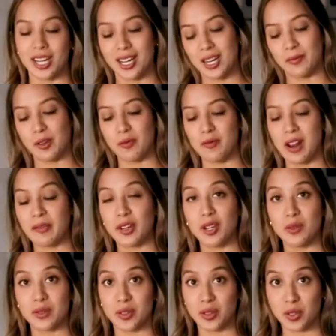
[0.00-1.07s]
And if you've never
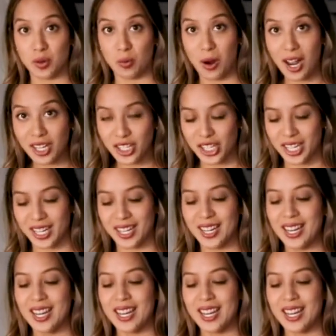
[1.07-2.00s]
used a tawashi,